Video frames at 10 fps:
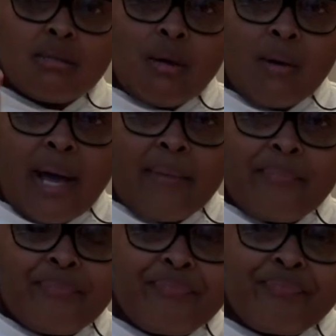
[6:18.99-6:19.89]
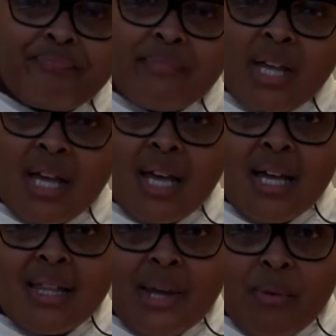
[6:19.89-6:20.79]
Okay,
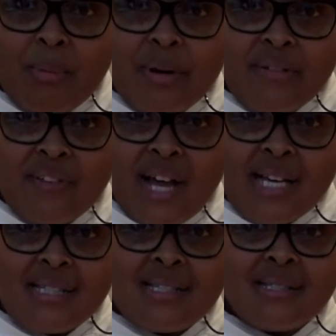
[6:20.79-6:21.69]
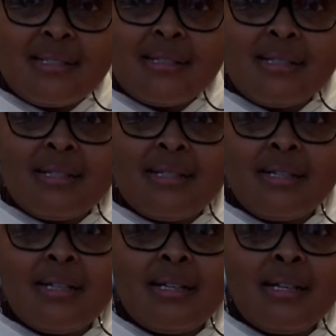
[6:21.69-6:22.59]
they were butterflies
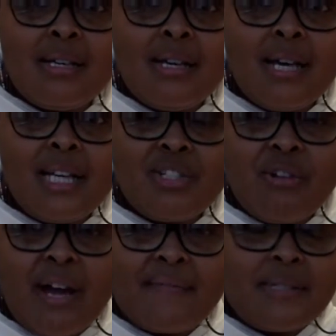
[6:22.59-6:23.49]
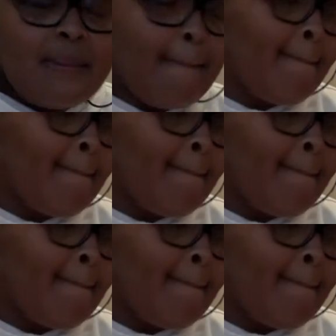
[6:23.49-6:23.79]
and giraffes.